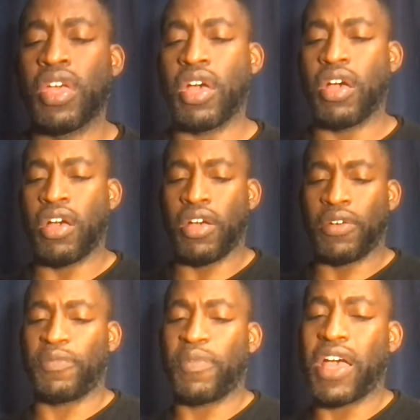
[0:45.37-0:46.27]

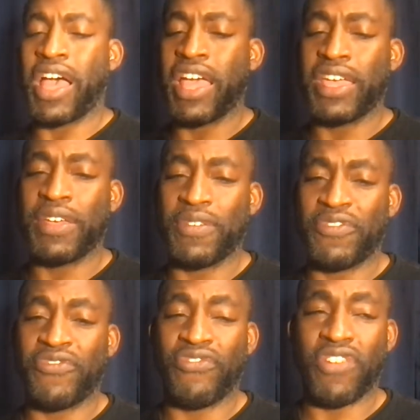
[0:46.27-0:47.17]
I
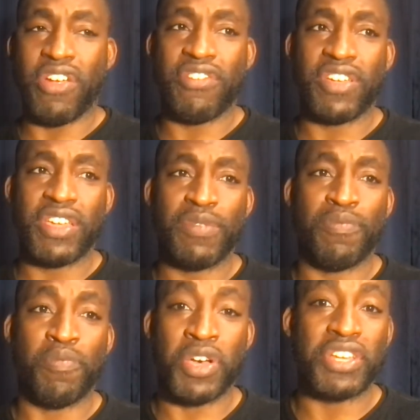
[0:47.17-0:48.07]
am very
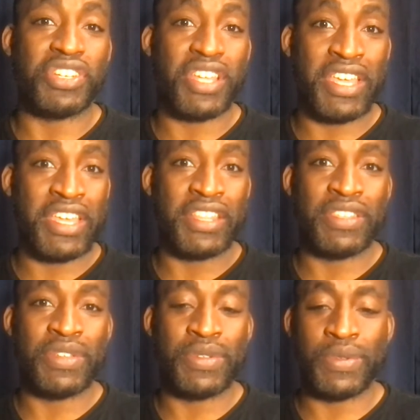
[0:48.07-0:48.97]
much
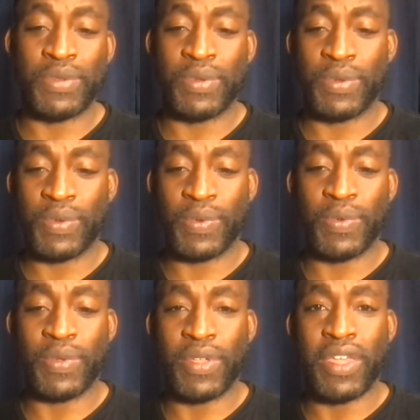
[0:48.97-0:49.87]
into
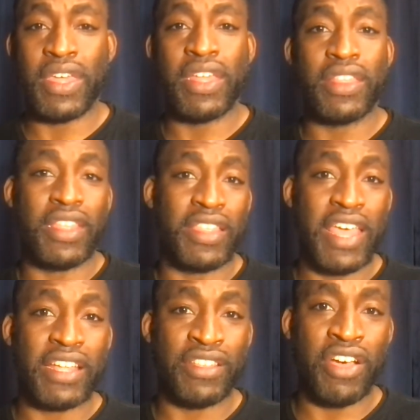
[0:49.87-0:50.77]
the
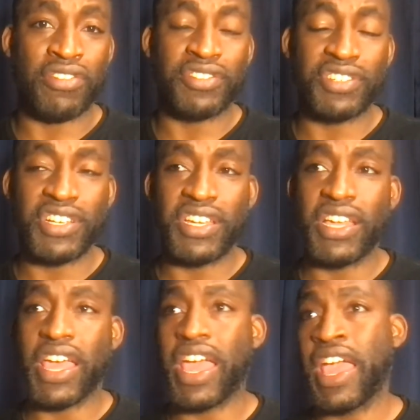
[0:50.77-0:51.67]

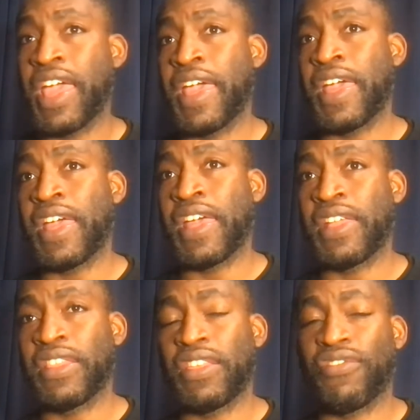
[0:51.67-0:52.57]
technology
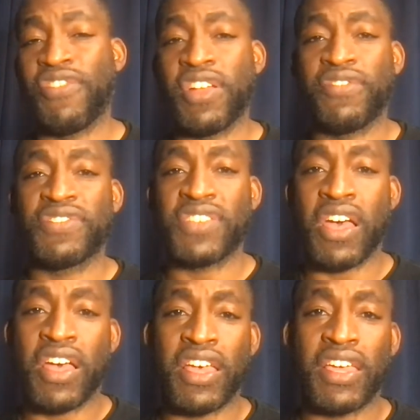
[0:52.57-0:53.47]
and the creative
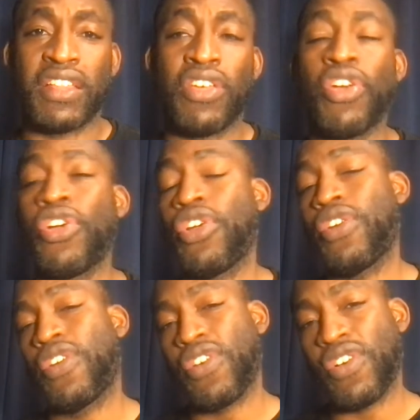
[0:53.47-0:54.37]
side
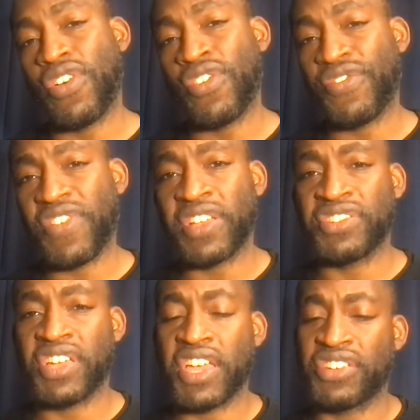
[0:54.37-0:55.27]
of
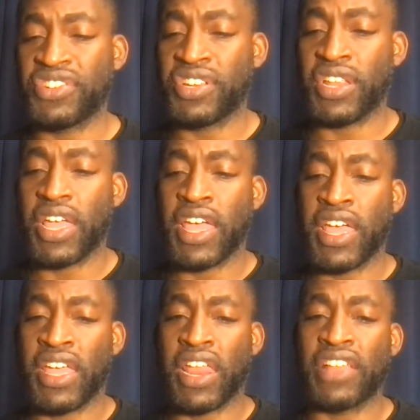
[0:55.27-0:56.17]
education,
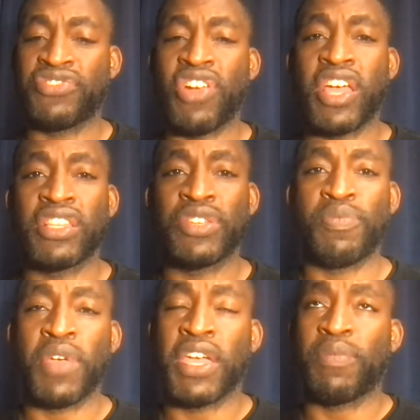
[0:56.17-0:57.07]
and I try to
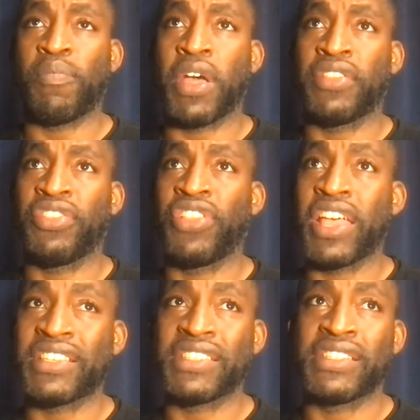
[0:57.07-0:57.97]
make my
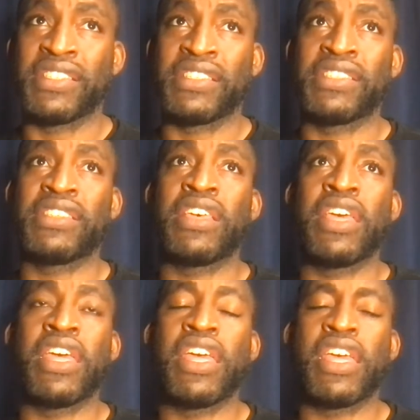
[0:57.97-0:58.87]
lessons
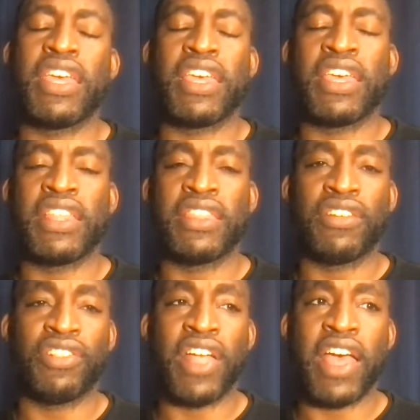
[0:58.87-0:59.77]
in the
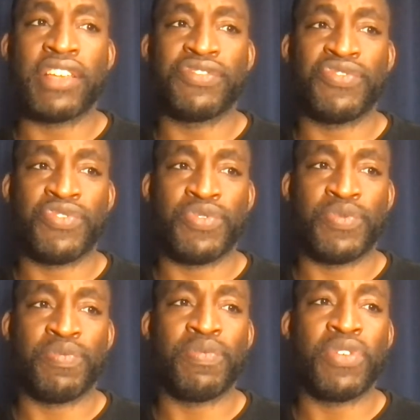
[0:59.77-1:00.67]
classroom